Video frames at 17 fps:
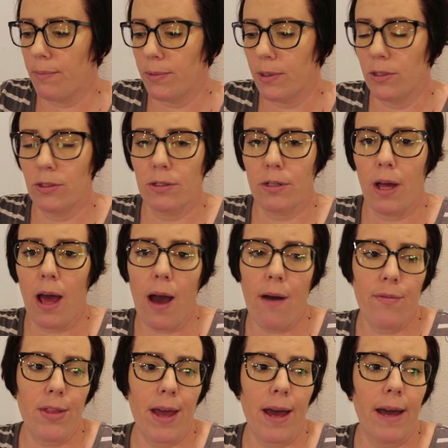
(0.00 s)
You do not
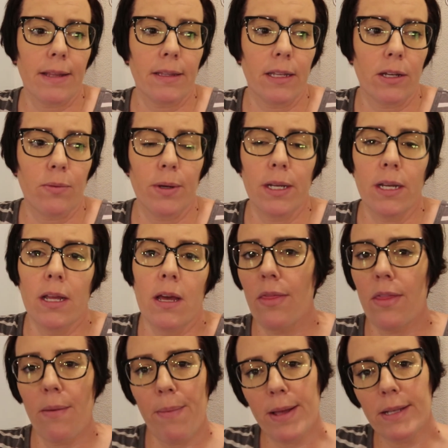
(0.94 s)
have to add liquid.
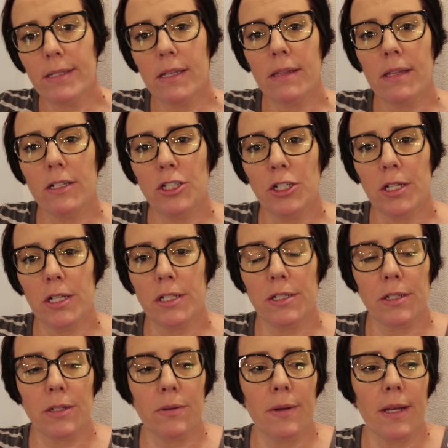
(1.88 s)
The best thing that you could
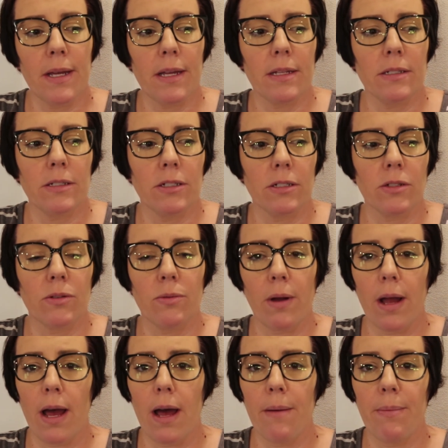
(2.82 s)
do is just
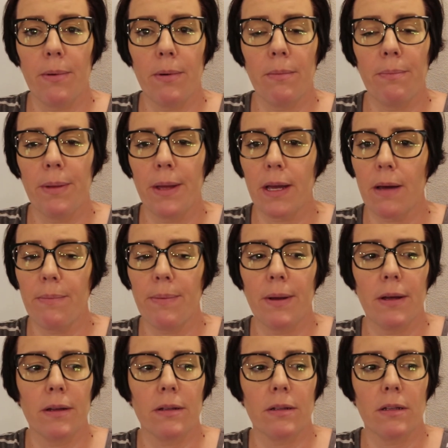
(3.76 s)
pick up
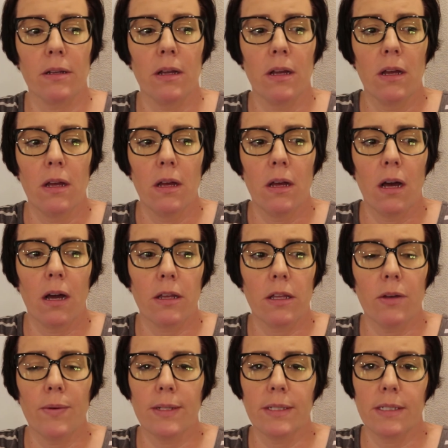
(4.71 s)
a
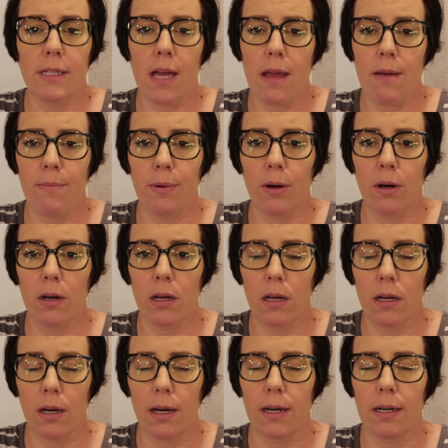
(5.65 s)
USDA
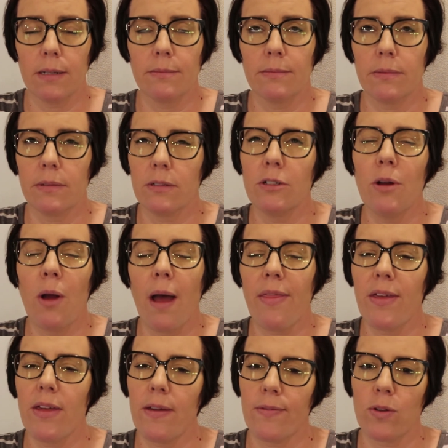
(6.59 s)
book. I
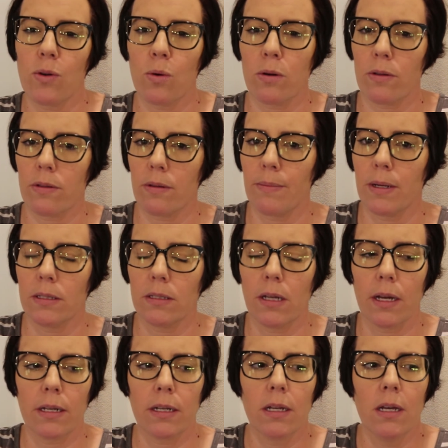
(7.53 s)
think you have to order them
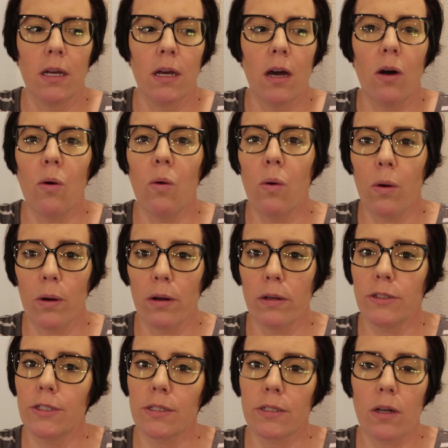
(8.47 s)
online,
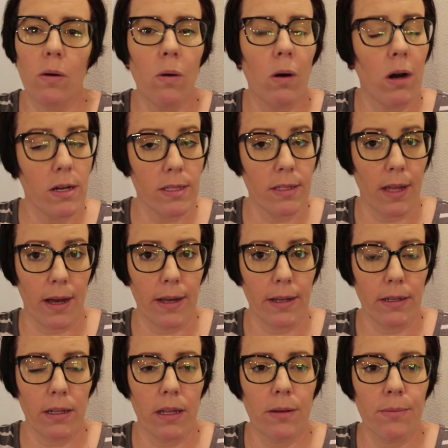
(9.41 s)
or just go
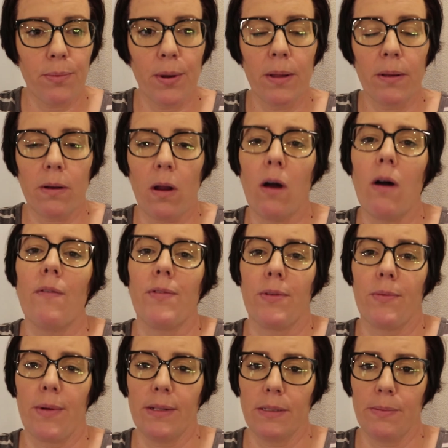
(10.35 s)
online and print off
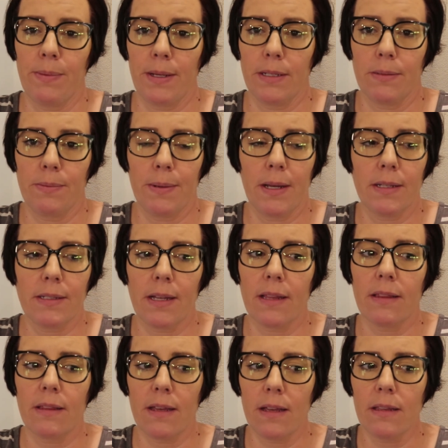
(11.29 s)
the recipes, because I
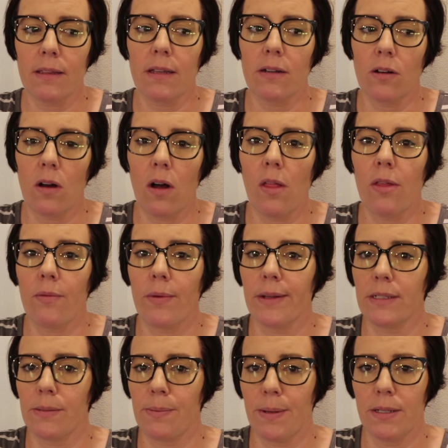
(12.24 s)
think that all the
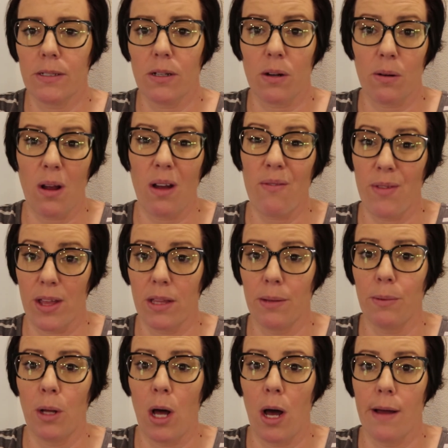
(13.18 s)
recipes are
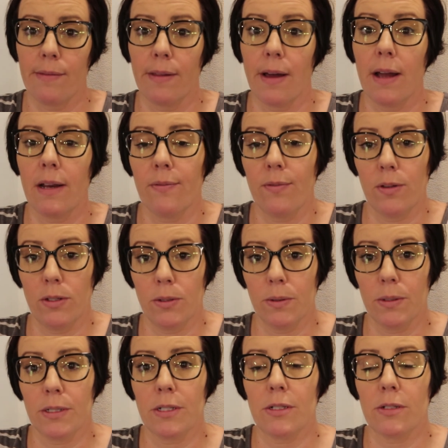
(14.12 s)
available online if you
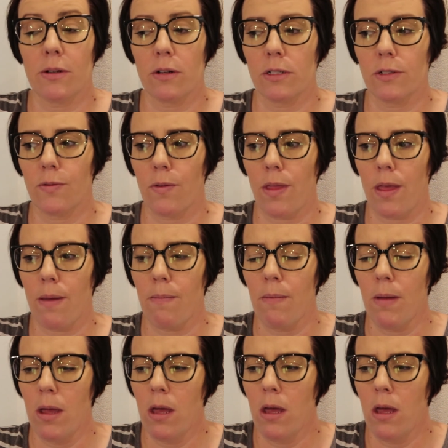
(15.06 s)
do a search for them.